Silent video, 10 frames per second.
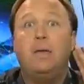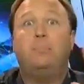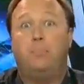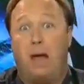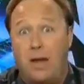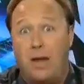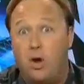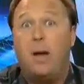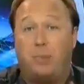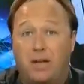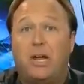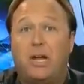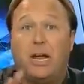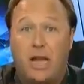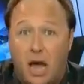Oh, I knew about
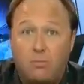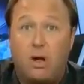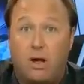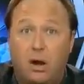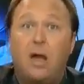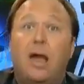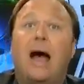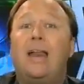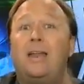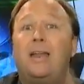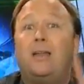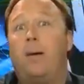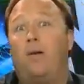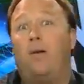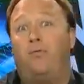Project Gunrunner. I
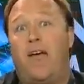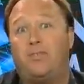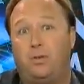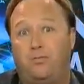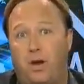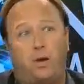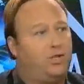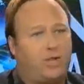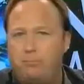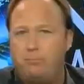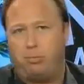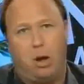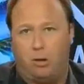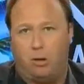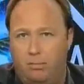didn't know about Fast and Furious.
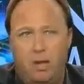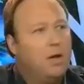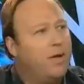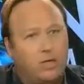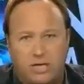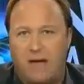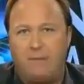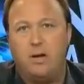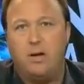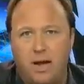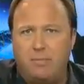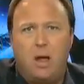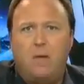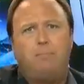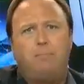Same program. They just gave it
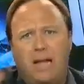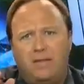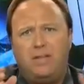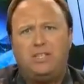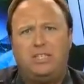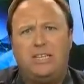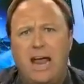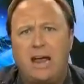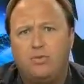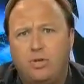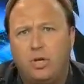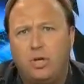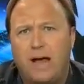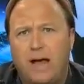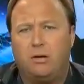another name. They play these
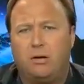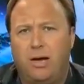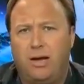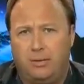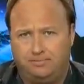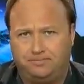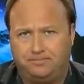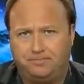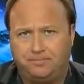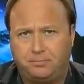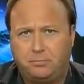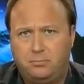games with you like you're an idiot.